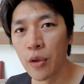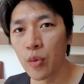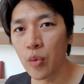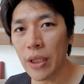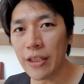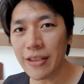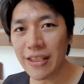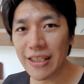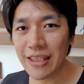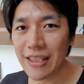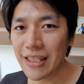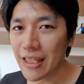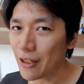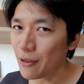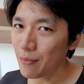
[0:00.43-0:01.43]

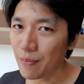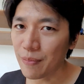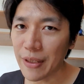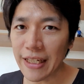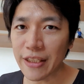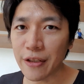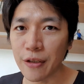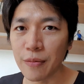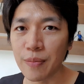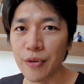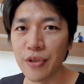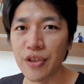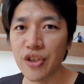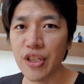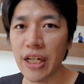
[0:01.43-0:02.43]
Welcome back to
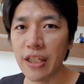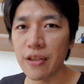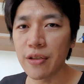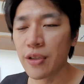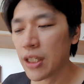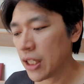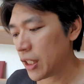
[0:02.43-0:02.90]
Bruce channel.